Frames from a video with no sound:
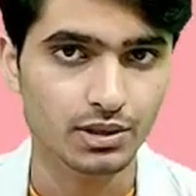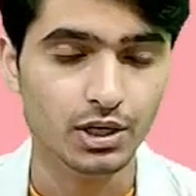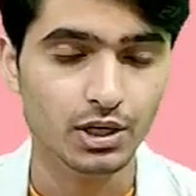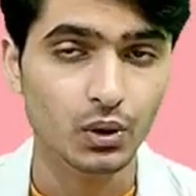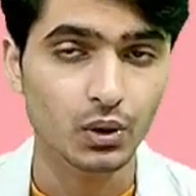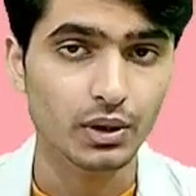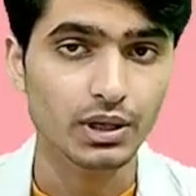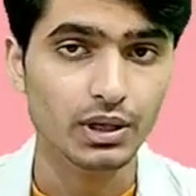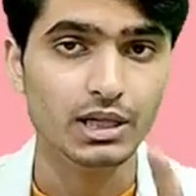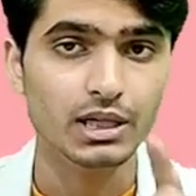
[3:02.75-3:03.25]

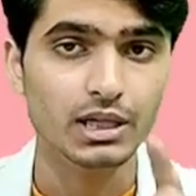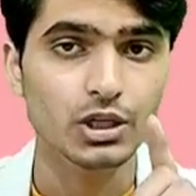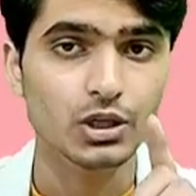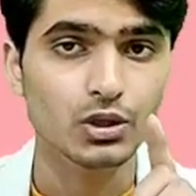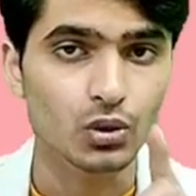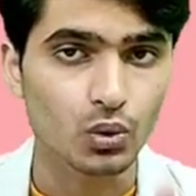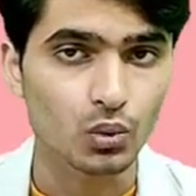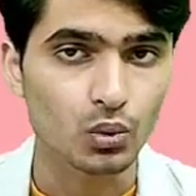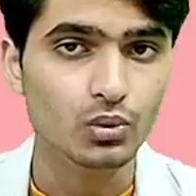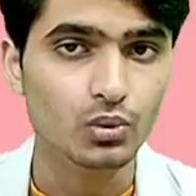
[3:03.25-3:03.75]
Okay,
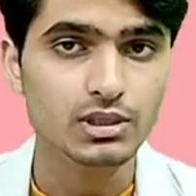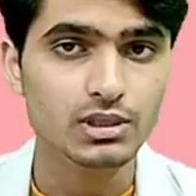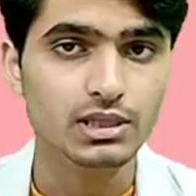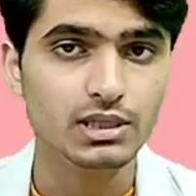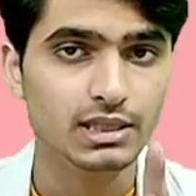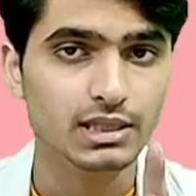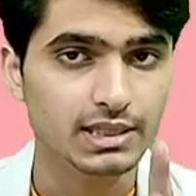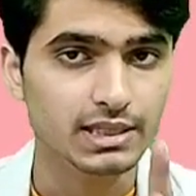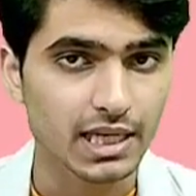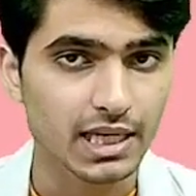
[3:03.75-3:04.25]
those
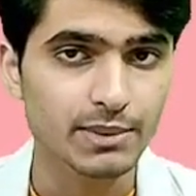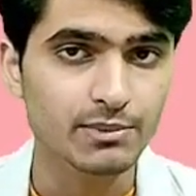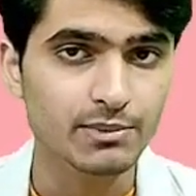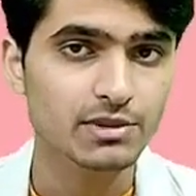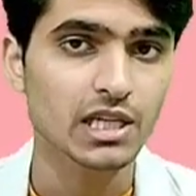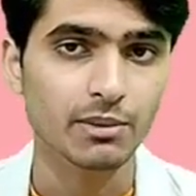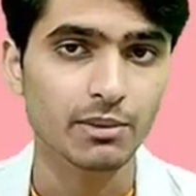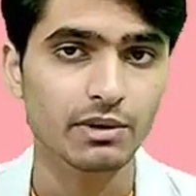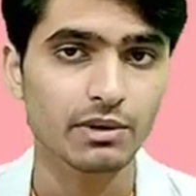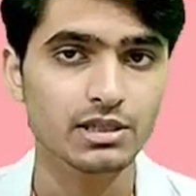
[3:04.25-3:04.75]
time
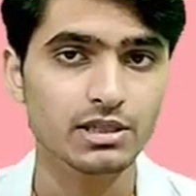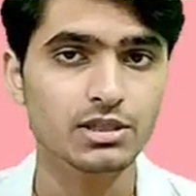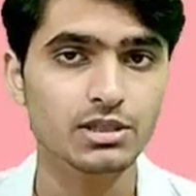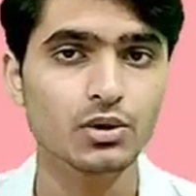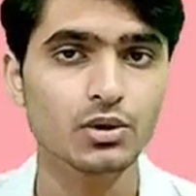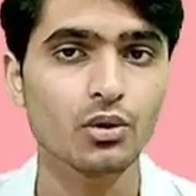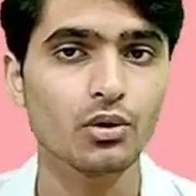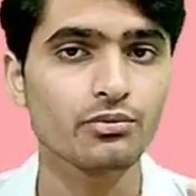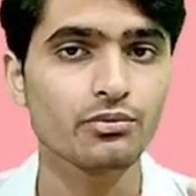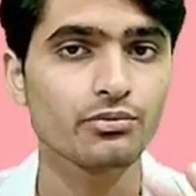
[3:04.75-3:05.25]
segments
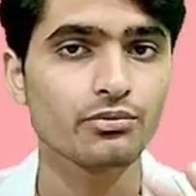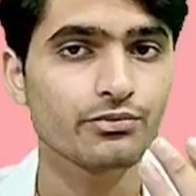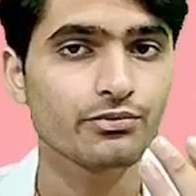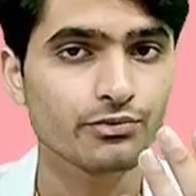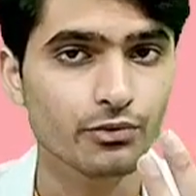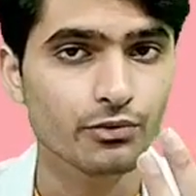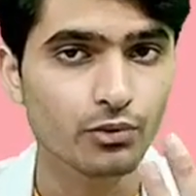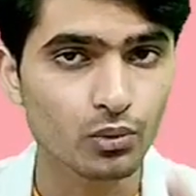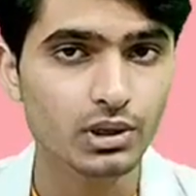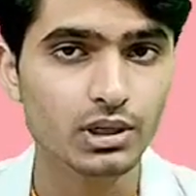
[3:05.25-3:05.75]
of
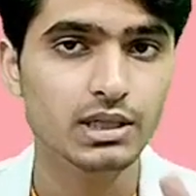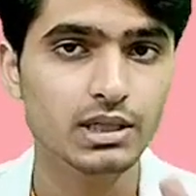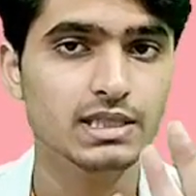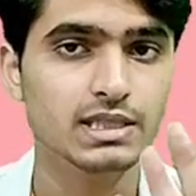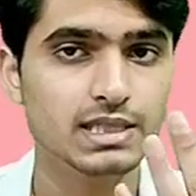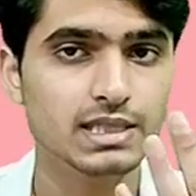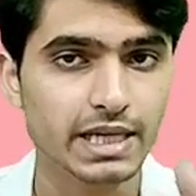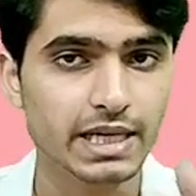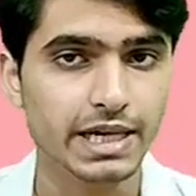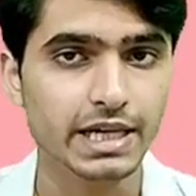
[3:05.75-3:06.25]

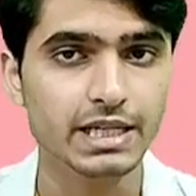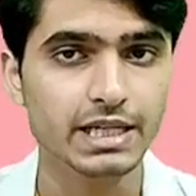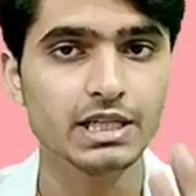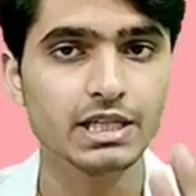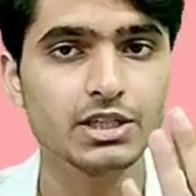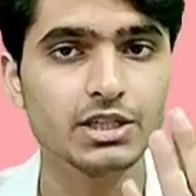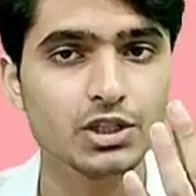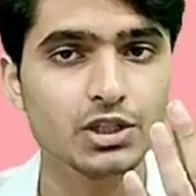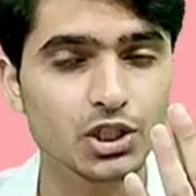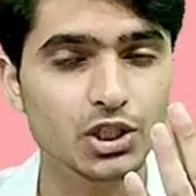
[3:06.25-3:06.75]
4-second
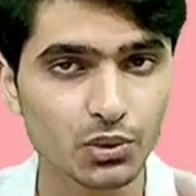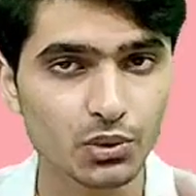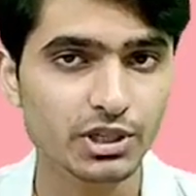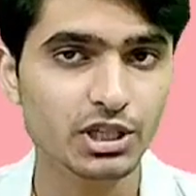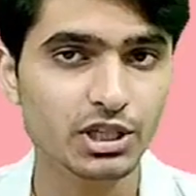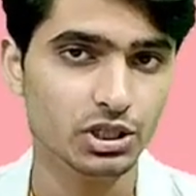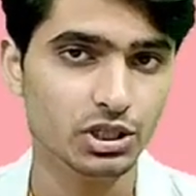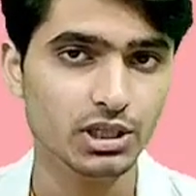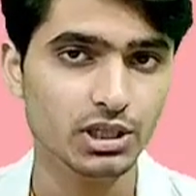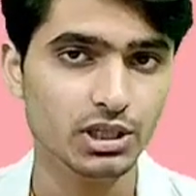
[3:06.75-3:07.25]

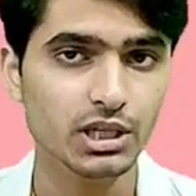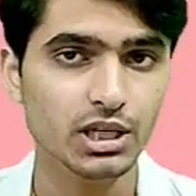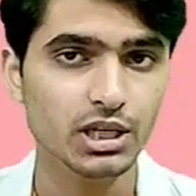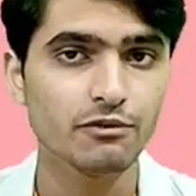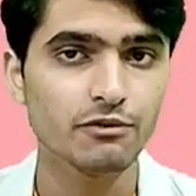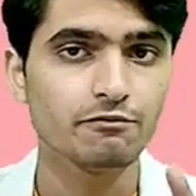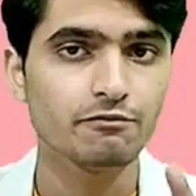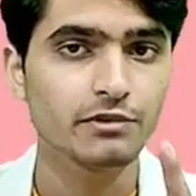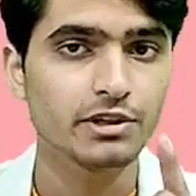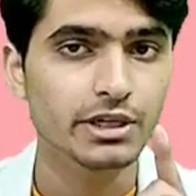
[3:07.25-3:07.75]
duration
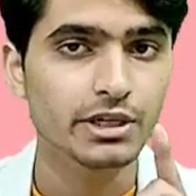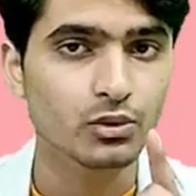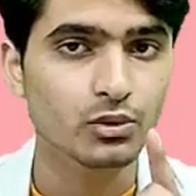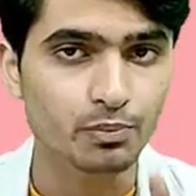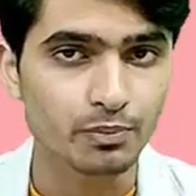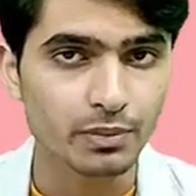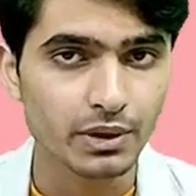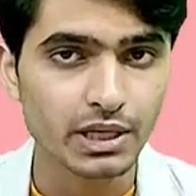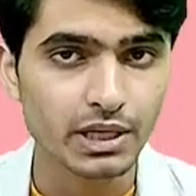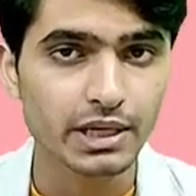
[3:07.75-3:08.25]
we need to
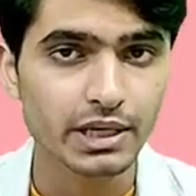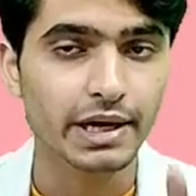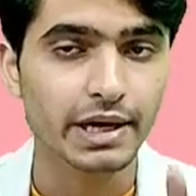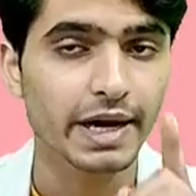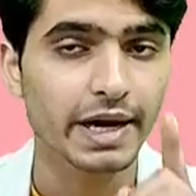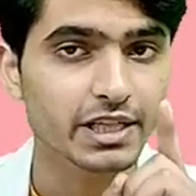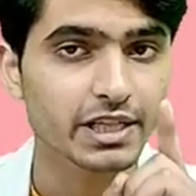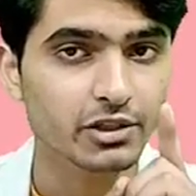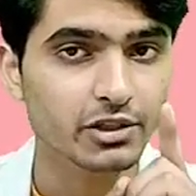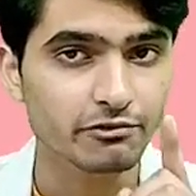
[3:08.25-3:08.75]
pick
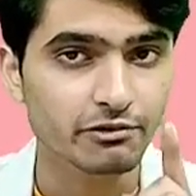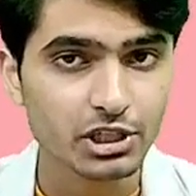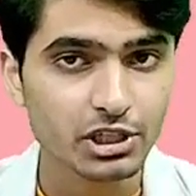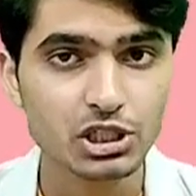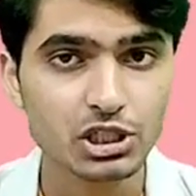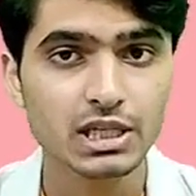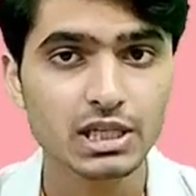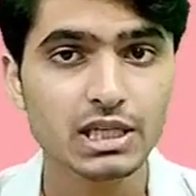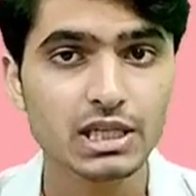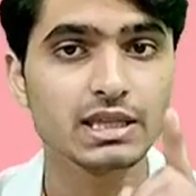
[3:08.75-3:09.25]
at
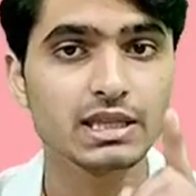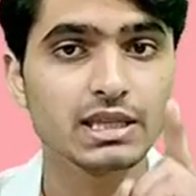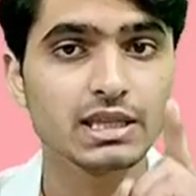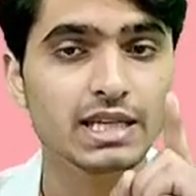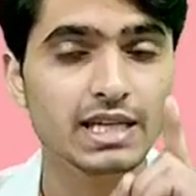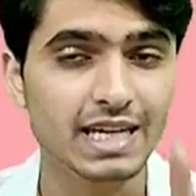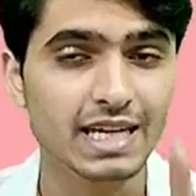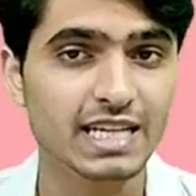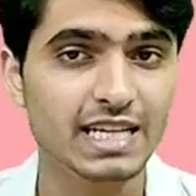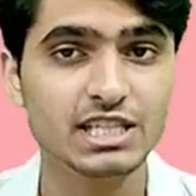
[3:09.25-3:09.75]
which the
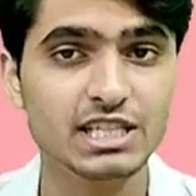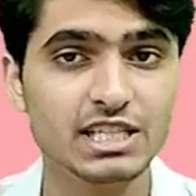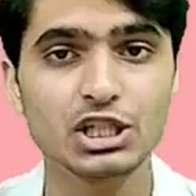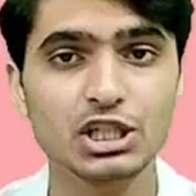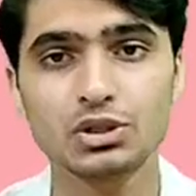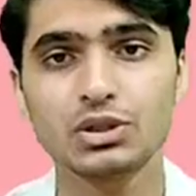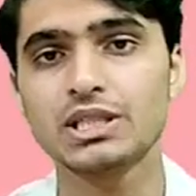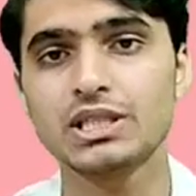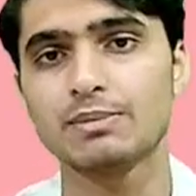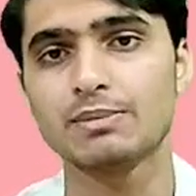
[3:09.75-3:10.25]

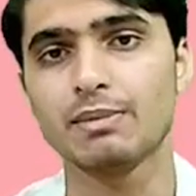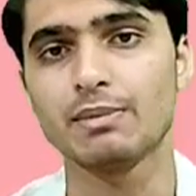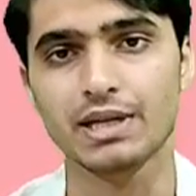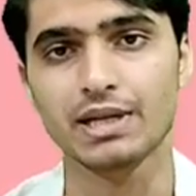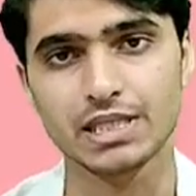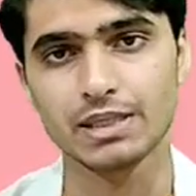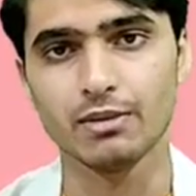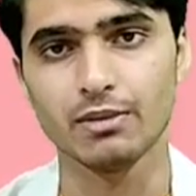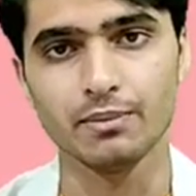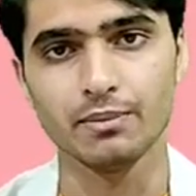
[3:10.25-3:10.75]
relaxation is
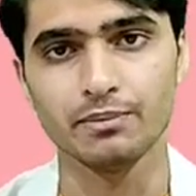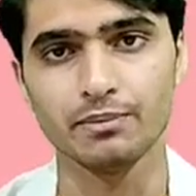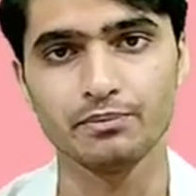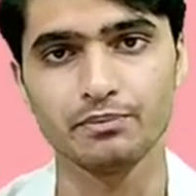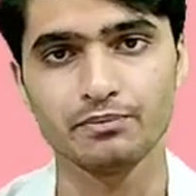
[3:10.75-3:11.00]
maximum.